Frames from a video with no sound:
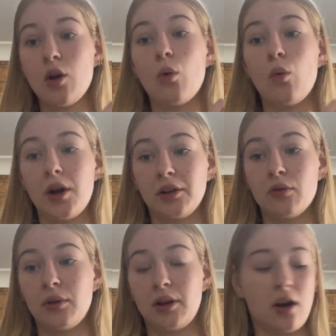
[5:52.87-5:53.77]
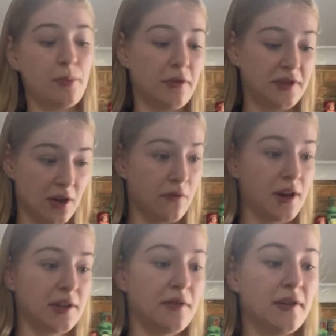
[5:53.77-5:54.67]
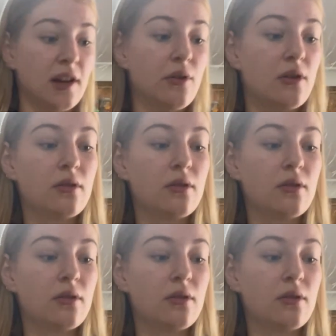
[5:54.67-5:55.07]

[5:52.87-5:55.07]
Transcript: 1 quarter cup of self-raising flour.